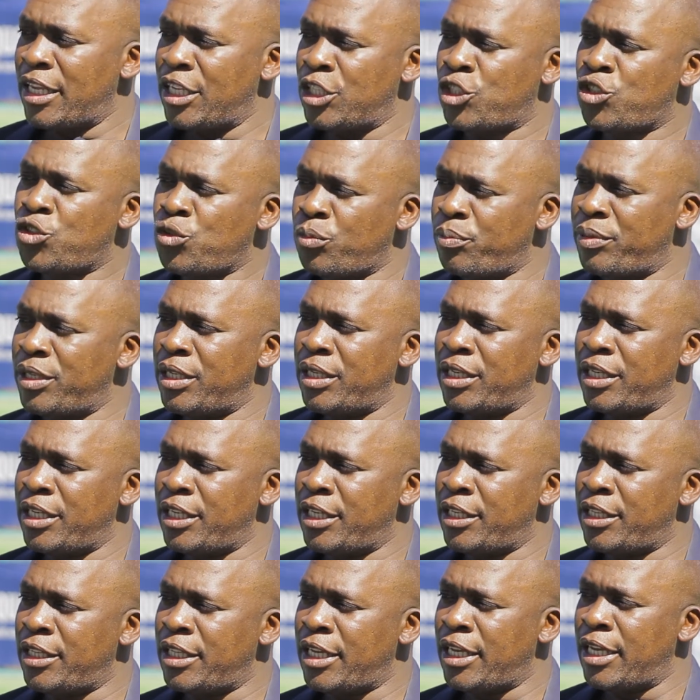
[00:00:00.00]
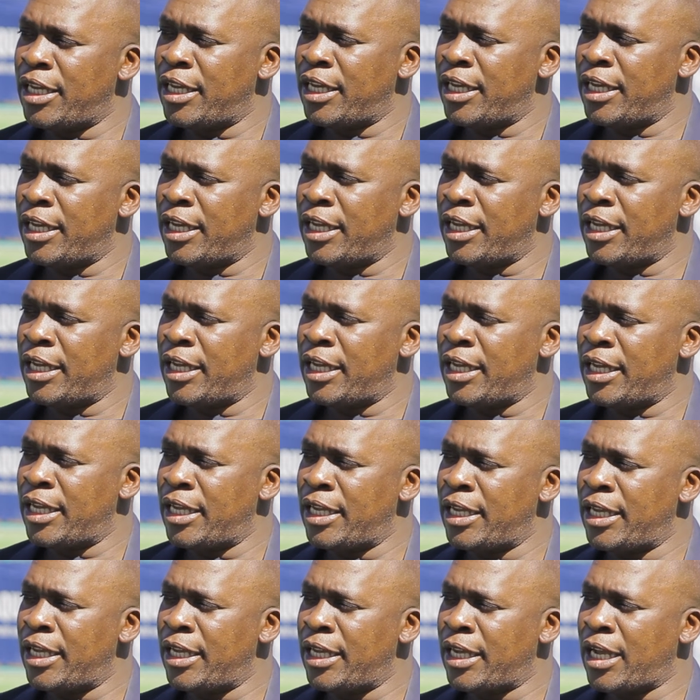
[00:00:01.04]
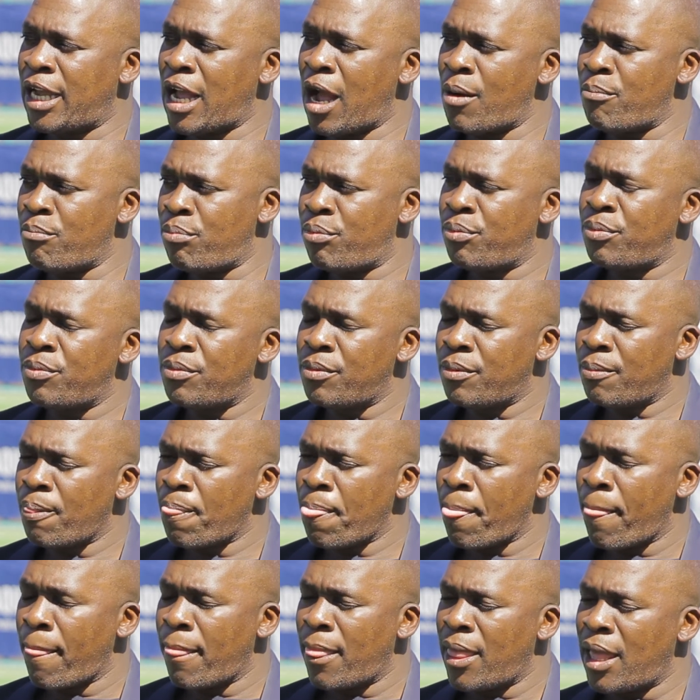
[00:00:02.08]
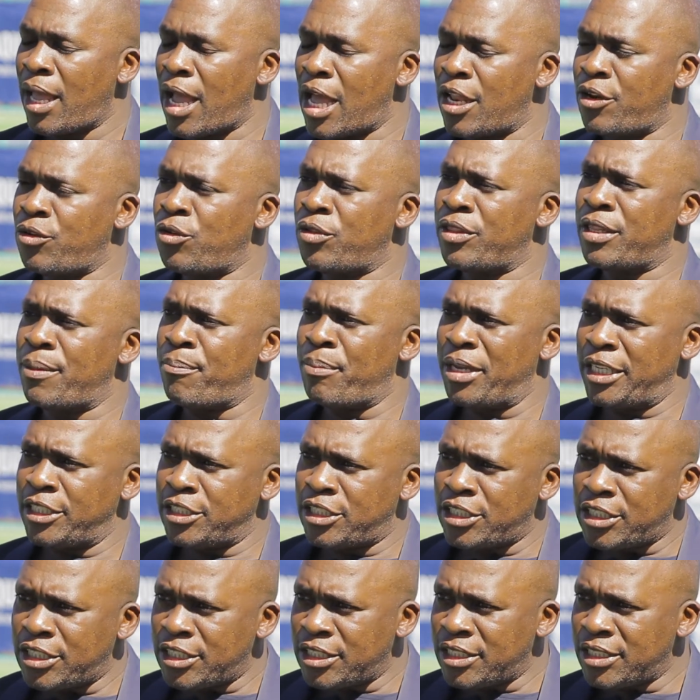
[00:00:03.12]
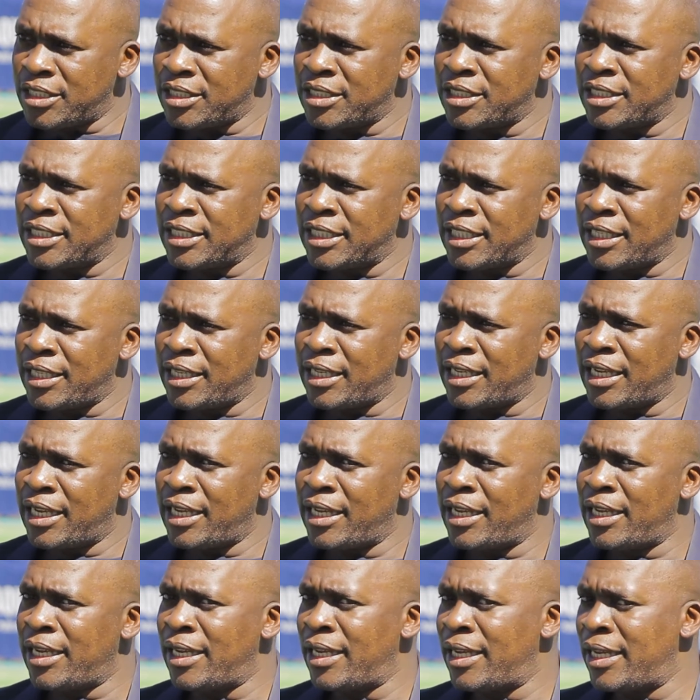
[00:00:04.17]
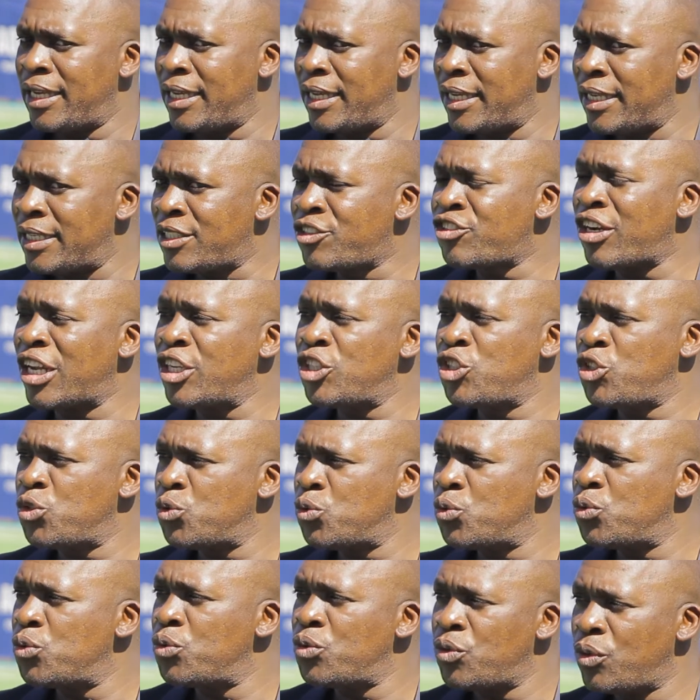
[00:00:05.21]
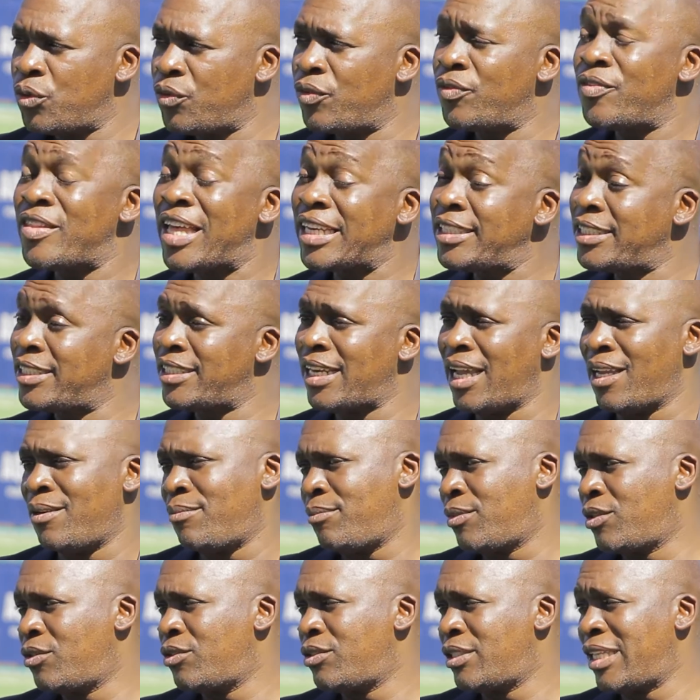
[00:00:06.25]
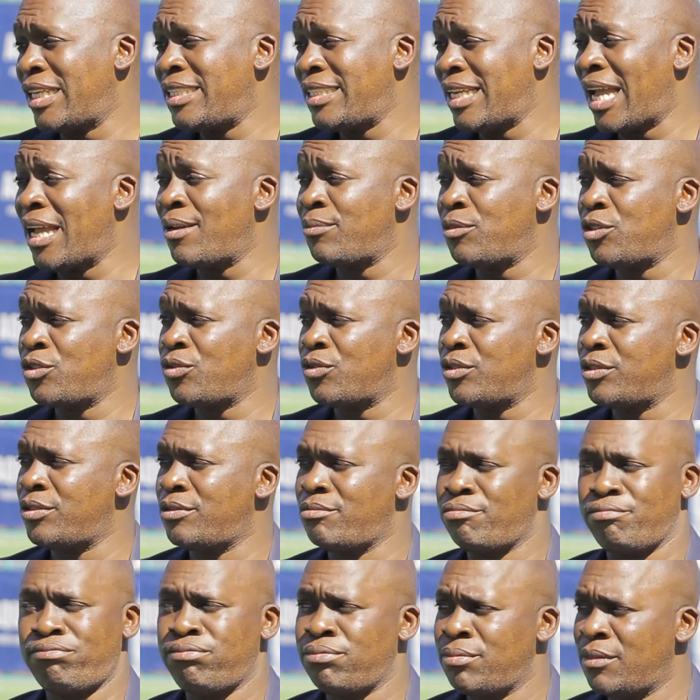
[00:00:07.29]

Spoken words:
is to be in the camp and on the bench, trying to that time, because that time it was